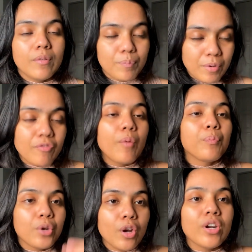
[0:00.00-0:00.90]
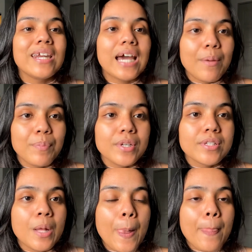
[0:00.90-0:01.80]
before putting on the
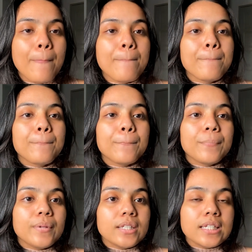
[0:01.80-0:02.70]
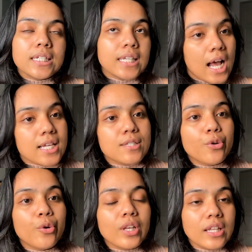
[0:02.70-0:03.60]
diapers. Yeah,
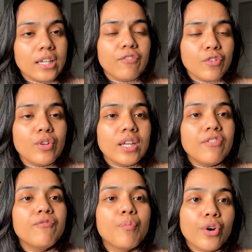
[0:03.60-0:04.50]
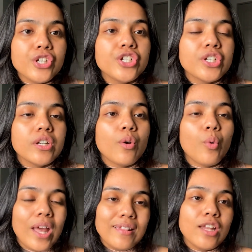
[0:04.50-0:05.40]
so if you leave moisture
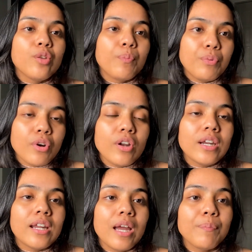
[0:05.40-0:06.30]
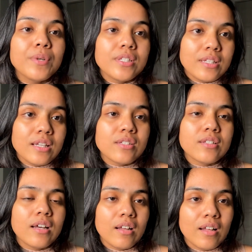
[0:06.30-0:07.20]
and then you put on the diapers,
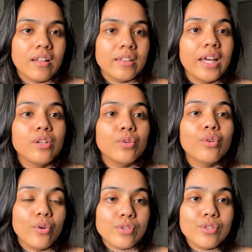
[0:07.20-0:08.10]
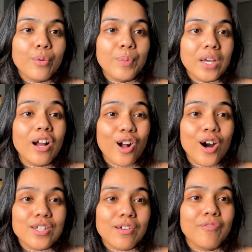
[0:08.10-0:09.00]
that could also be a
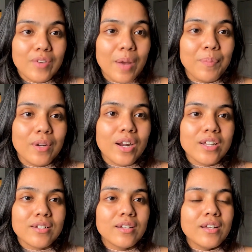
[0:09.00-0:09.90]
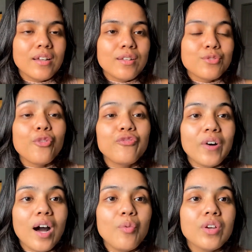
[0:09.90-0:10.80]
cause of nappy rash. So
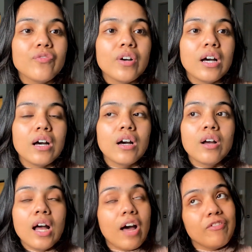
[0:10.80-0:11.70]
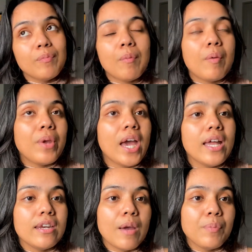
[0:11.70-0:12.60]
far, after my baby
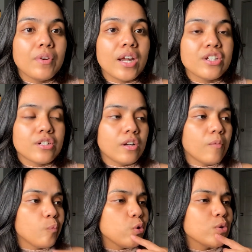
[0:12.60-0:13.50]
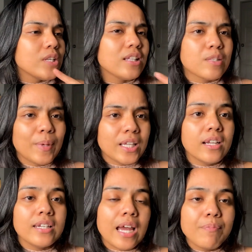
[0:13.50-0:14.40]
had nappy rash using this
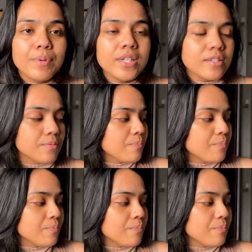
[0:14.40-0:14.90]
particular diapers,